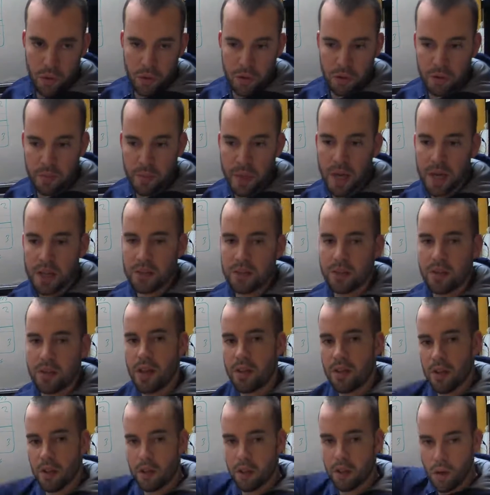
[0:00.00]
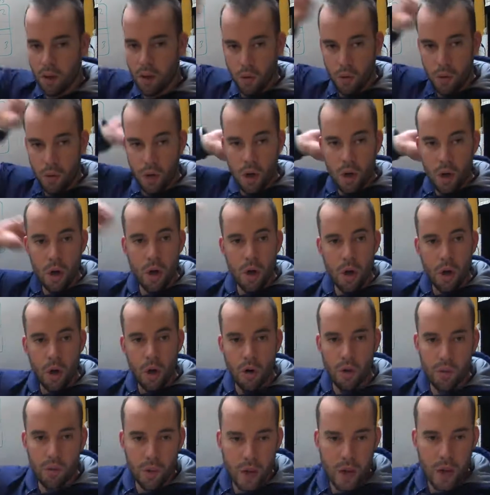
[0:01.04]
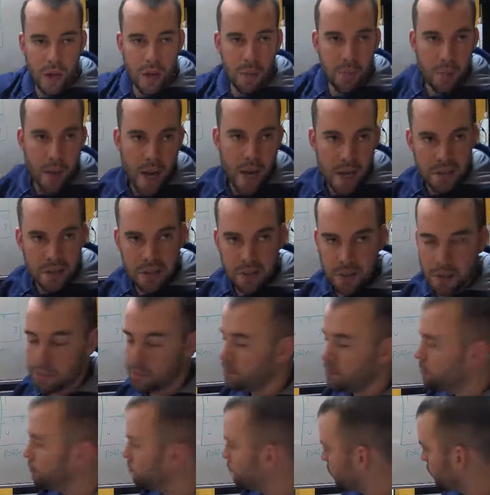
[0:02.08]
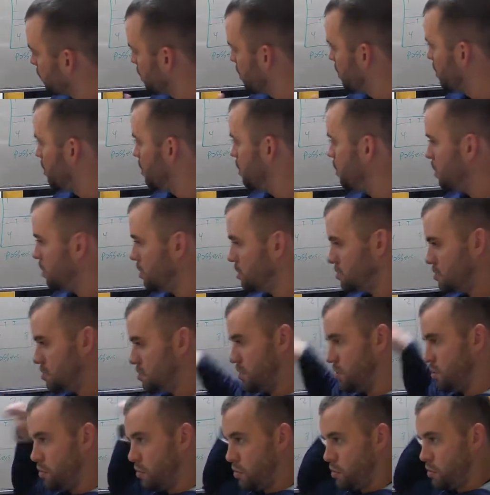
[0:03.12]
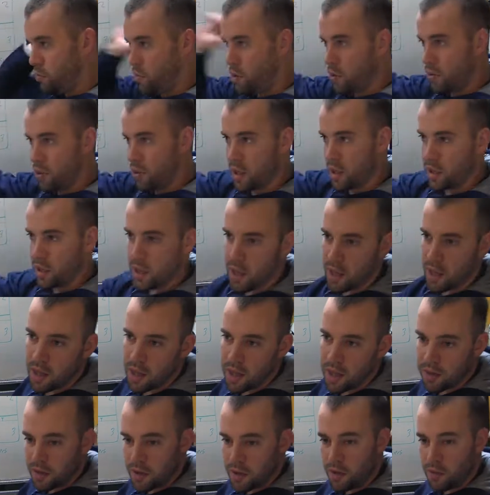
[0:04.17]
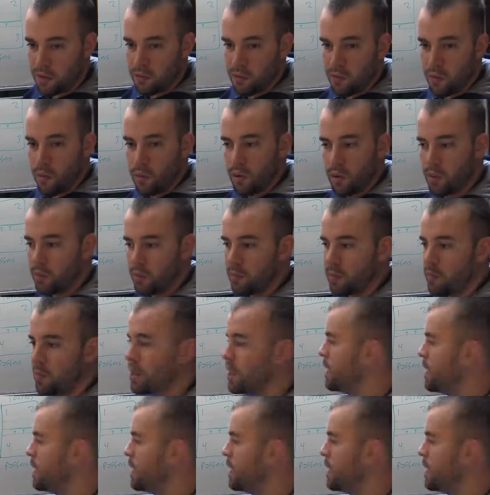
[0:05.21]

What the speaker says: of those spots, I then go overhand passing. So they'll throw it kind of like their form